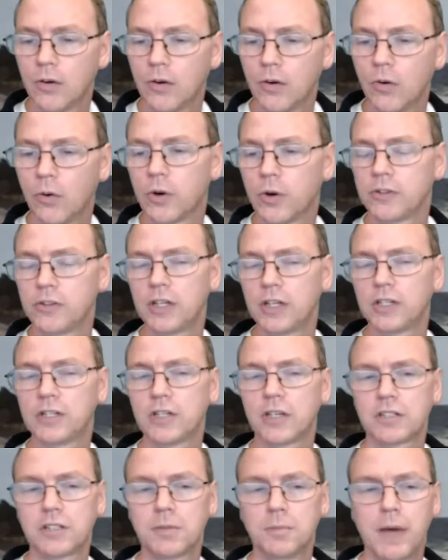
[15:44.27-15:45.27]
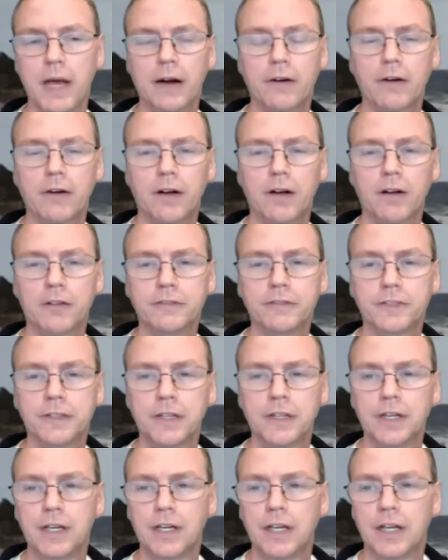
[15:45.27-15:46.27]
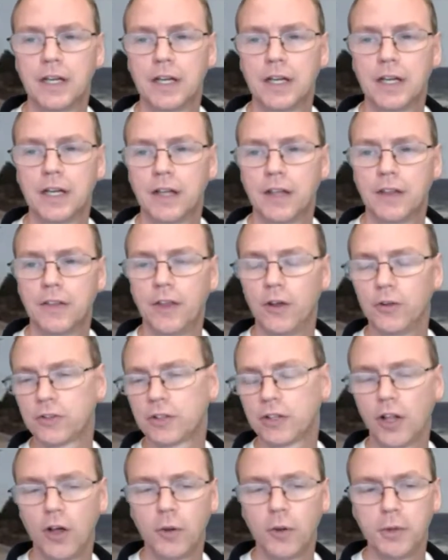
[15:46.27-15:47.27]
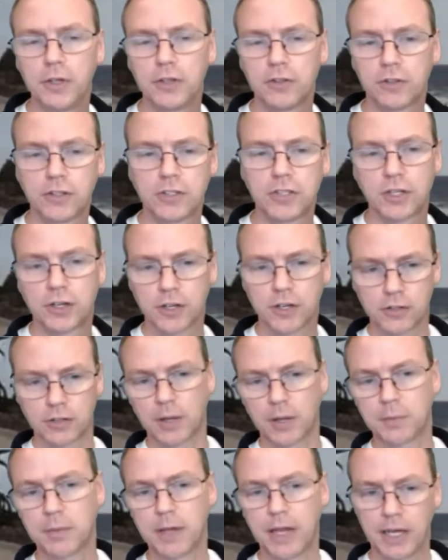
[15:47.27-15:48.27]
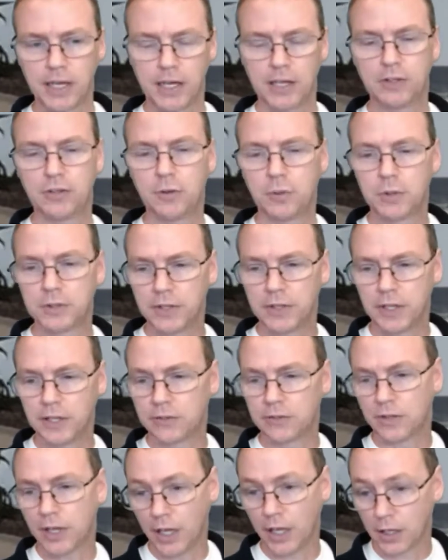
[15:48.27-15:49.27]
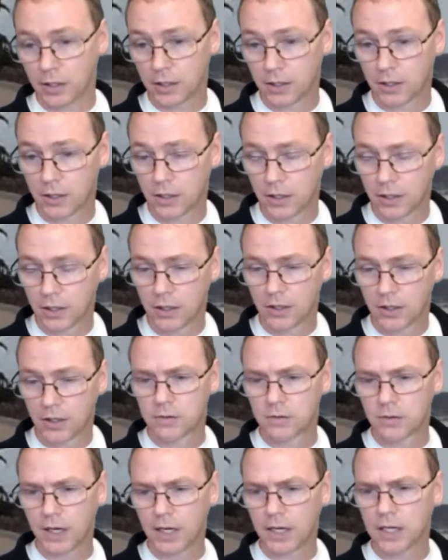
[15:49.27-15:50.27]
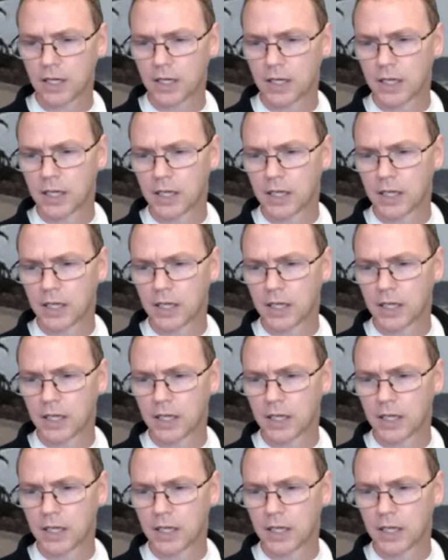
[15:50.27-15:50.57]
Or is it just a matter of those globies are jerks? I'm not going to do what they say, right?